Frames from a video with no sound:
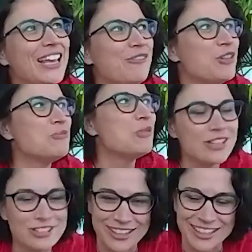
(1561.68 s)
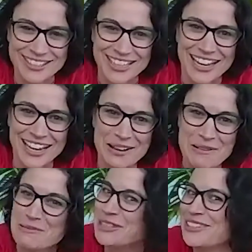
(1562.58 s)
if you weren't drinking tequila,
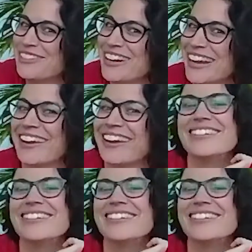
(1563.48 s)
what would you drink?